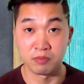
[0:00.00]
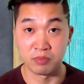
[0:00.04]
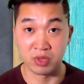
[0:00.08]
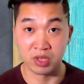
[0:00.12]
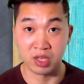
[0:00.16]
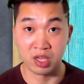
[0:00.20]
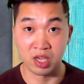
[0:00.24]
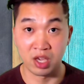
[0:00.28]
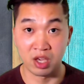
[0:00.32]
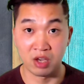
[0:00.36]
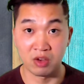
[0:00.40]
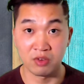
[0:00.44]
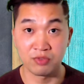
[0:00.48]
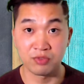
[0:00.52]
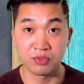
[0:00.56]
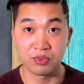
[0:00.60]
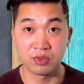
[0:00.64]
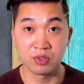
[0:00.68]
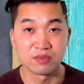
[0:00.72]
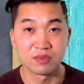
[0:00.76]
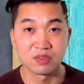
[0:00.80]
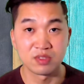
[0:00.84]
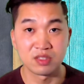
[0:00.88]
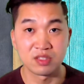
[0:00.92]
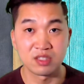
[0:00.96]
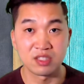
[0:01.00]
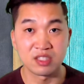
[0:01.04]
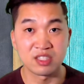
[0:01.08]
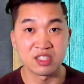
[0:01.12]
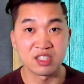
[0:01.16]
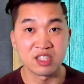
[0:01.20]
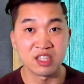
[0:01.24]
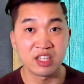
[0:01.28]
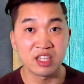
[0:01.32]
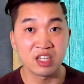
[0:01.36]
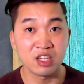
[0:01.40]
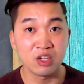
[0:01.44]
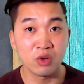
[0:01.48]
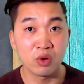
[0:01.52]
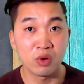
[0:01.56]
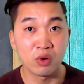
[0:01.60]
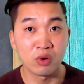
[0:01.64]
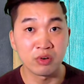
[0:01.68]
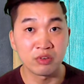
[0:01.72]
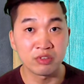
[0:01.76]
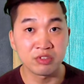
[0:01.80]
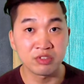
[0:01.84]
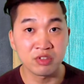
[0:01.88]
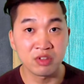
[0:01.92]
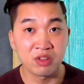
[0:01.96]
Be careful, this little
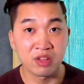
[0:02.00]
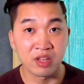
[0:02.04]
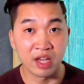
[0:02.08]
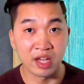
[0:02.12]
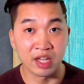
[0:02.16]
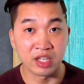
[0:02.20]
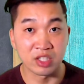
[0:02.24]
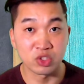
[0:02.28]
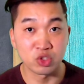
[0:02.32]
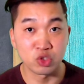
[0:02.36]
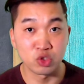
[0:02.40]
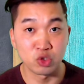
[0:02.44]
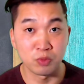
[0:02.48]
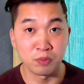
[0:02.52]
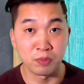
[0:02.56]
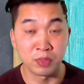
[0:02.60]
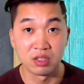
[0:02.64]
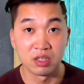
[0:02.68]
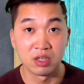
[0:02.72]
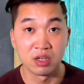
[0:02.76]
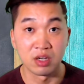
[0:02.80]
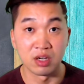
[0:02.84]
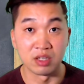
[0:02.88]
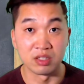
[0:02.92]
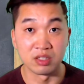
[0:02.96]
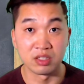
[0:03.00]
horizontal line should be